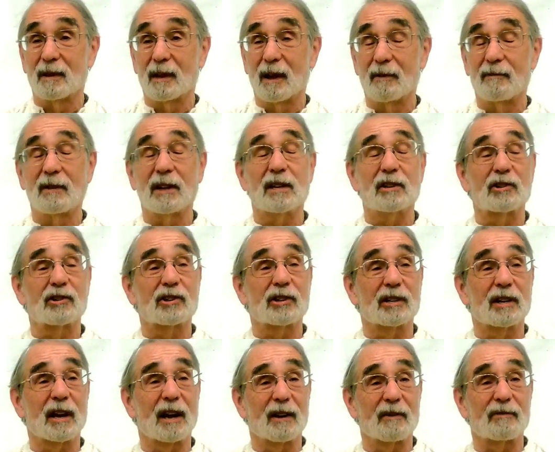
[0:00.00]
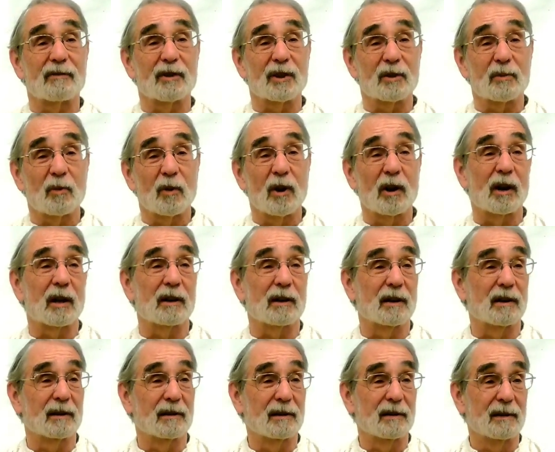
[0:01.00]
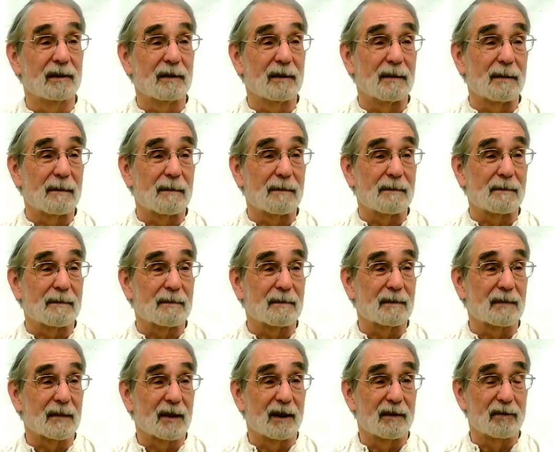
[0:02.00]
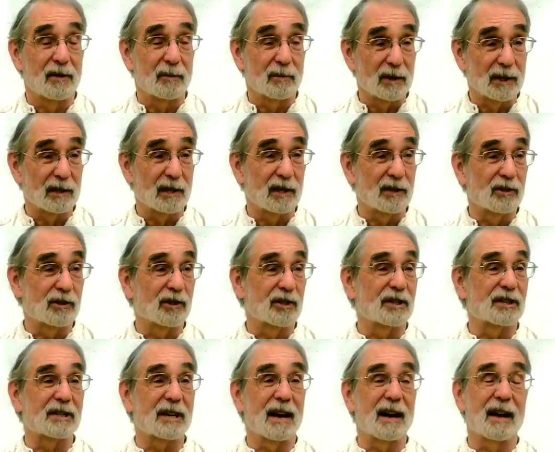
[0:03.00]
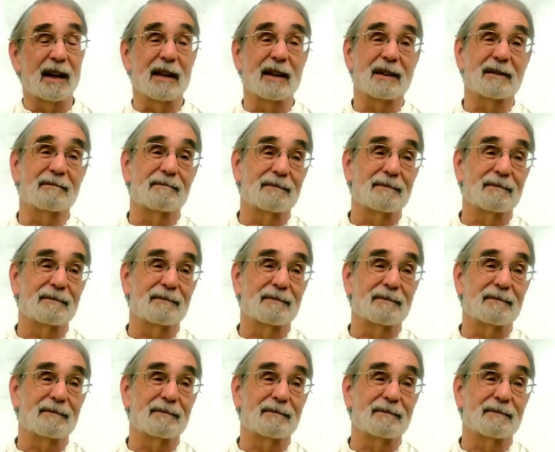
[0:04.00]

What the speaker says: of each and every one of the religions. I